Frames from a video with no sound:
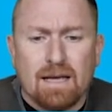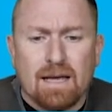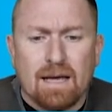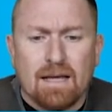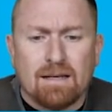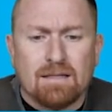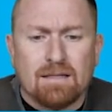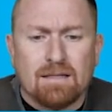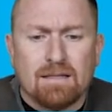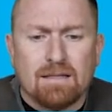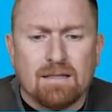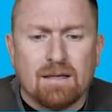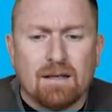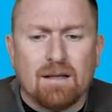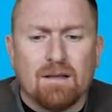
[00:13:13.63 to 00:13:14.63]
And
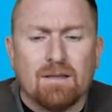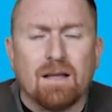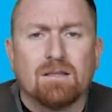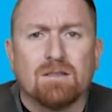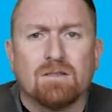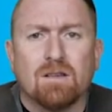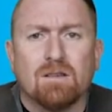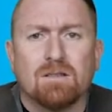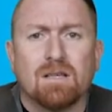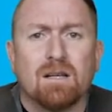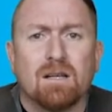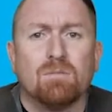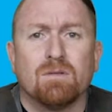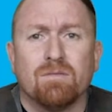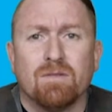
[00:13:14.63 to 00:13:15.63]
that's
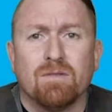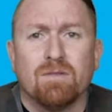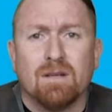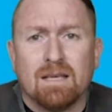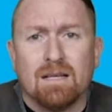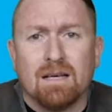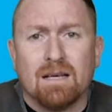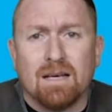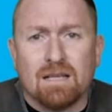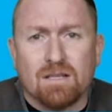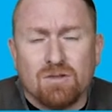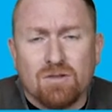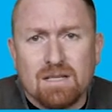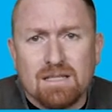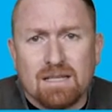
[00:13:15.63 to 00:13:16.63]
associated with follicular
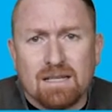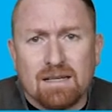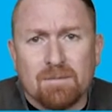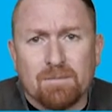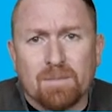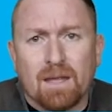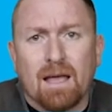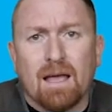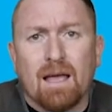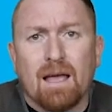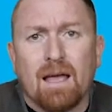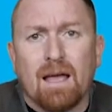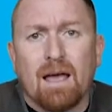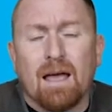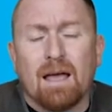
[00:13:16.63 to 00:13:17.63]
atresia
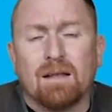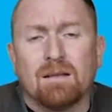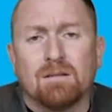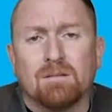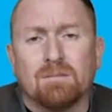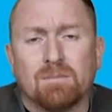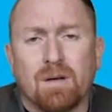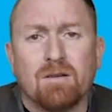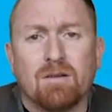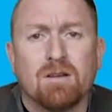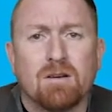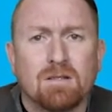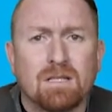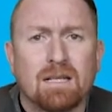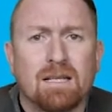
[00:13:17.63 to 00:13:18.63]
and
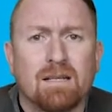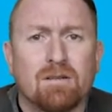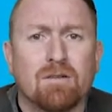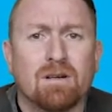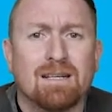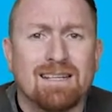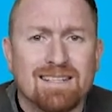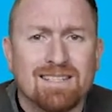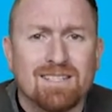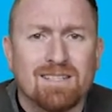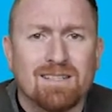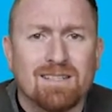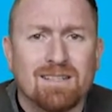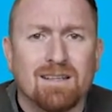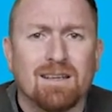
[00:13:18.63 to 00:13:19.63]
paradoxically a
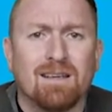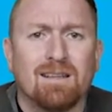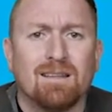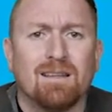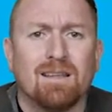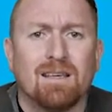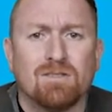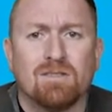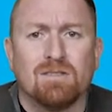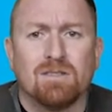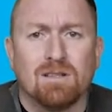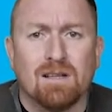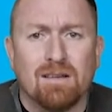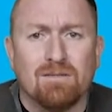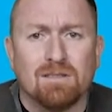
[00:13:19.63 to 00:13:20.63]
reduction in the
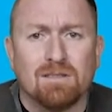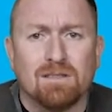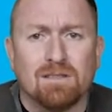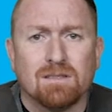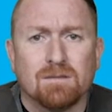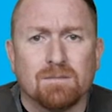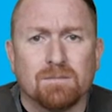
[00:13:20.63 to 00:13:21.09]
estrogen levels.